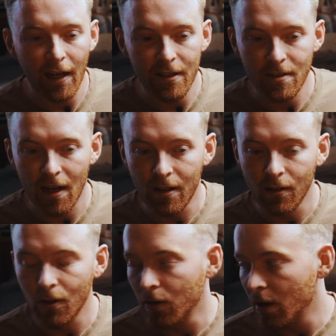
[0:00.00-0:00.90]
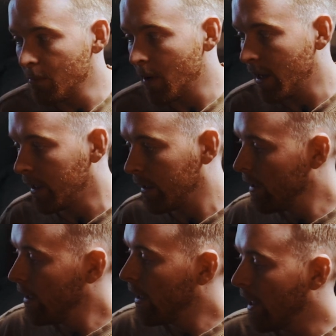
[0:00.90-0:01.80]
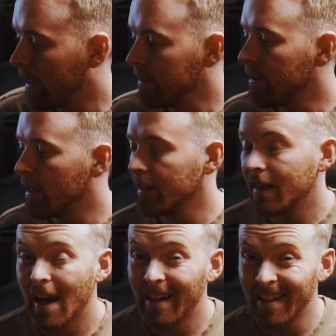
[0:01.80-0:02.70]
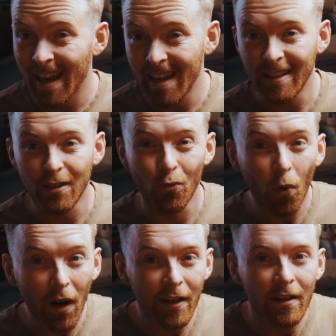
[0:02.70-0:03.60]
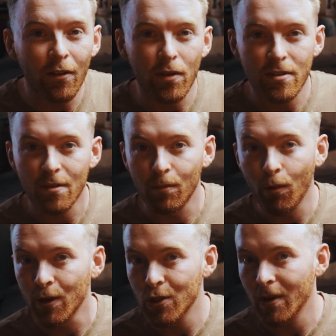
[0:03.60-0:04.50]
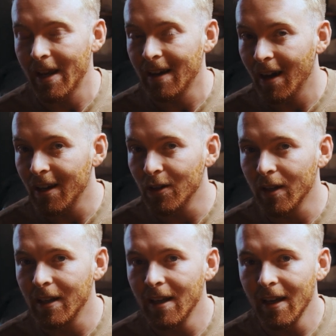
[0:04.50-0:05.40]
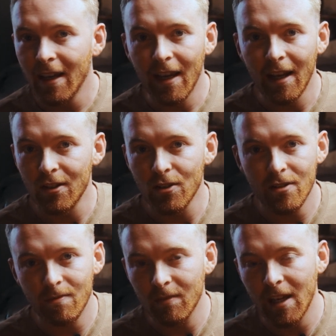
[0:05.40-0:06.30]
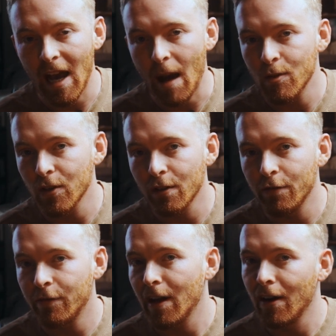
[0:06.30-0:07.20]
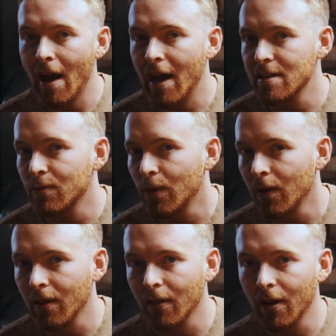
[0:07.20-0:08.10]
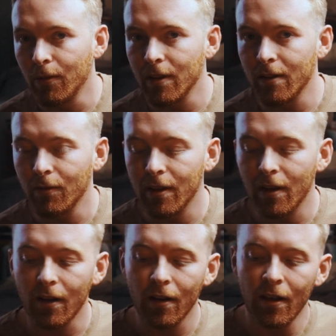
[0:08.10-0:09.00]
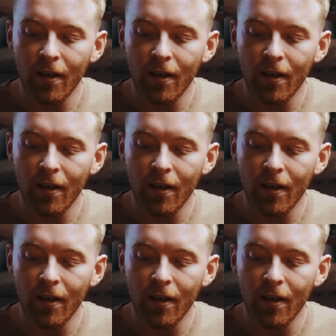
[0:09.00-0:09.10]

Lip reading: I decided to load up my handy dandy Canon ae-1 with some Portra 800 and just capture the fair as we went along with our